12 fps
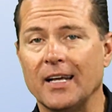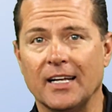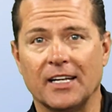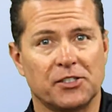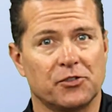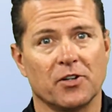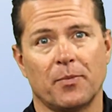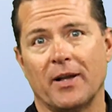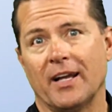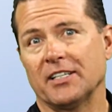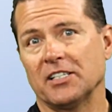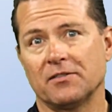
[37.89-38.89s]
it's drip
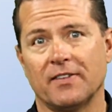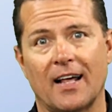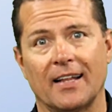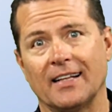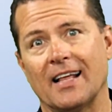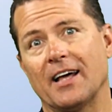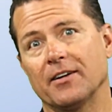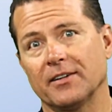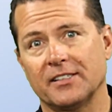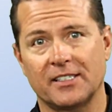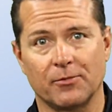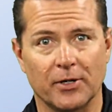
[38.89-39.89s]
edge, it's valley liner,
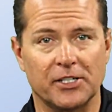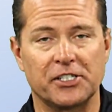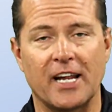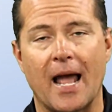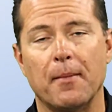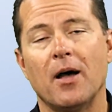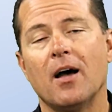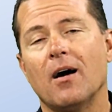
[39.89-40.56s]
it's ridge cap.